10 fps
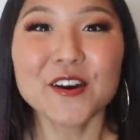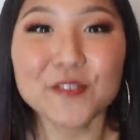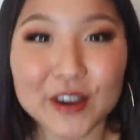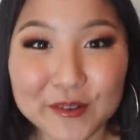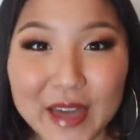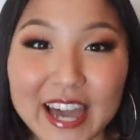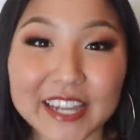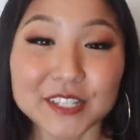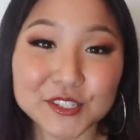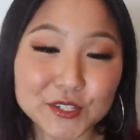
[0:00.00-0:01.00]
Welcome
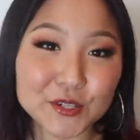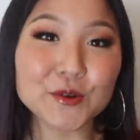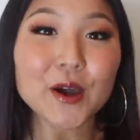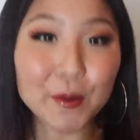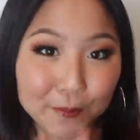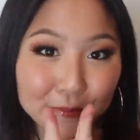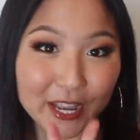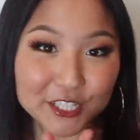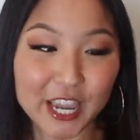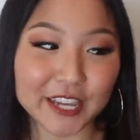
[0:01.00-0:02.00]
back to
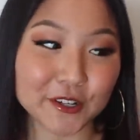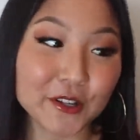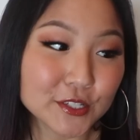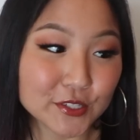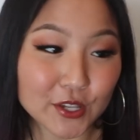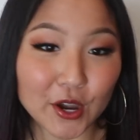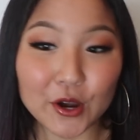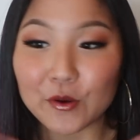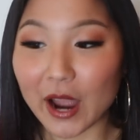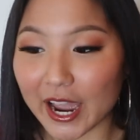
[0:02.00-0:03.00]
my channel. So
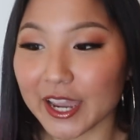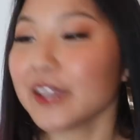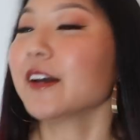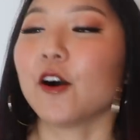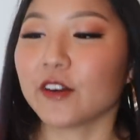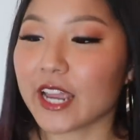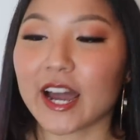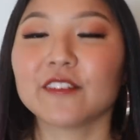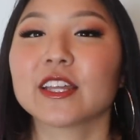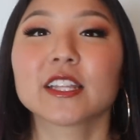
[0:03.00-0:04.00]
I already
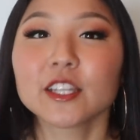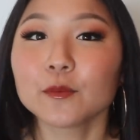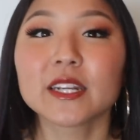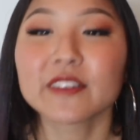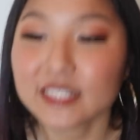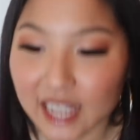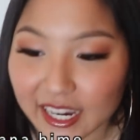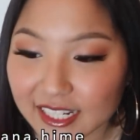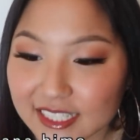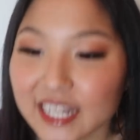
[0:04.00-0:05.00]
have like a little bit of
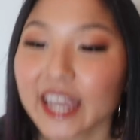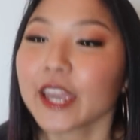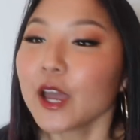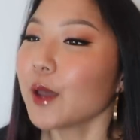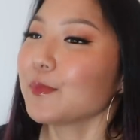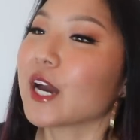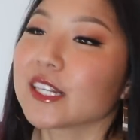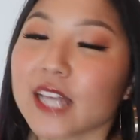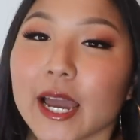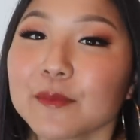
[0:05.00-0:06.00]
anxiety today
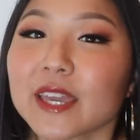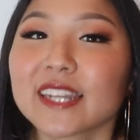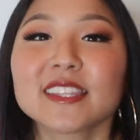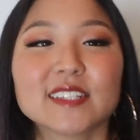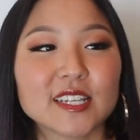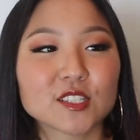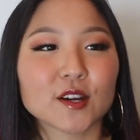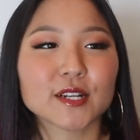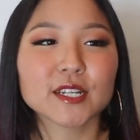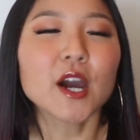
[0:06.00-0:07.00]
because I'm getting the day
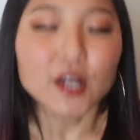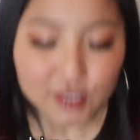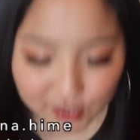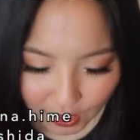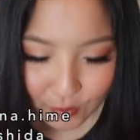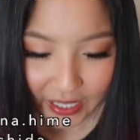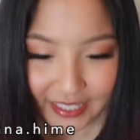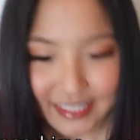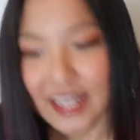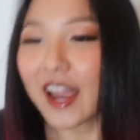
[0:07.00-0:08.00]
started so
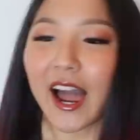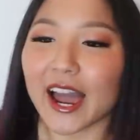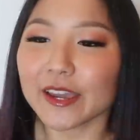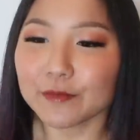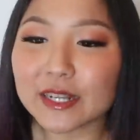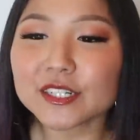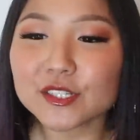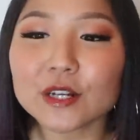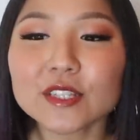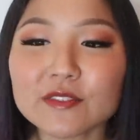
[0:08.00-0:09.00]
late. I meant to
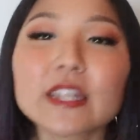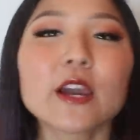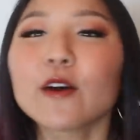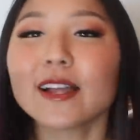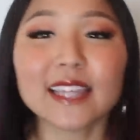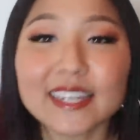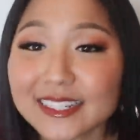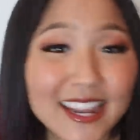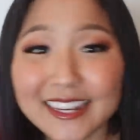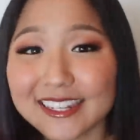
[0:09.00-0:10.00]
start this video at like
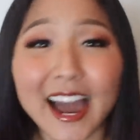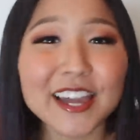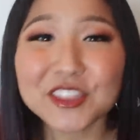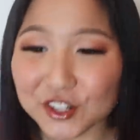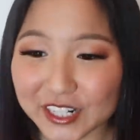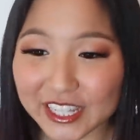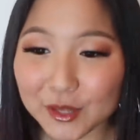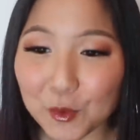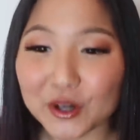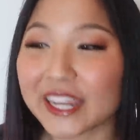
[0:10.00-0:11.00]
nine thirty in the
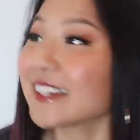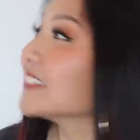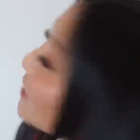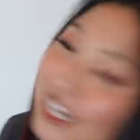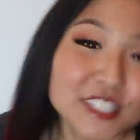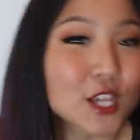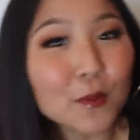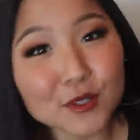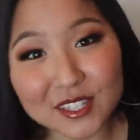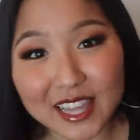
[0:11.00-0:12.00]
morning. It's
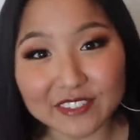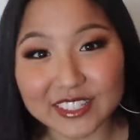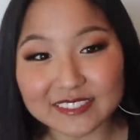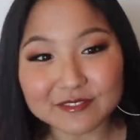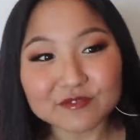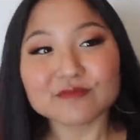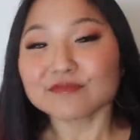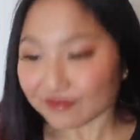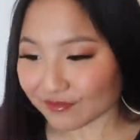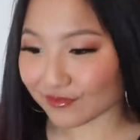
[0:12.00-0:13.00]
almost eleven.
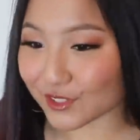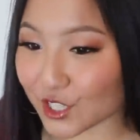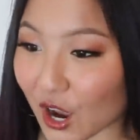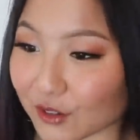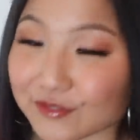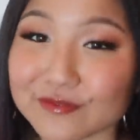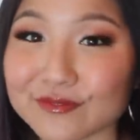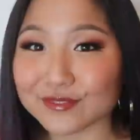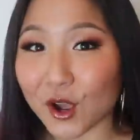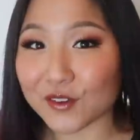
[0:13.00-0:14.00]
So
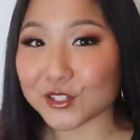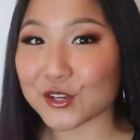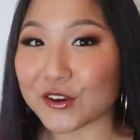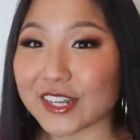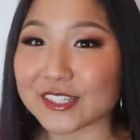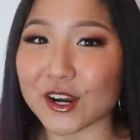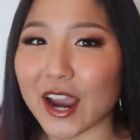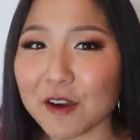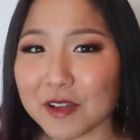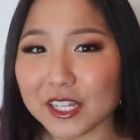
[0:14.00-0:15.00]
off to a great start.
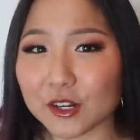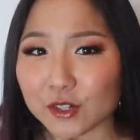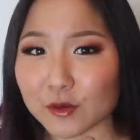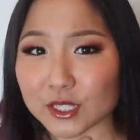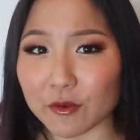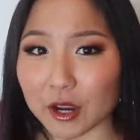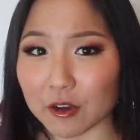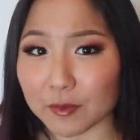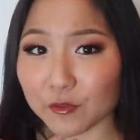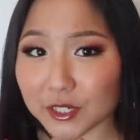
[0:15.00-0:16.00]
I really don't know what's going on
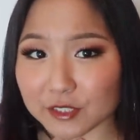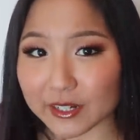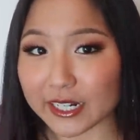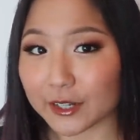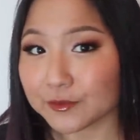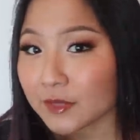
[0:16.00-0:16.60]
with my voice right now.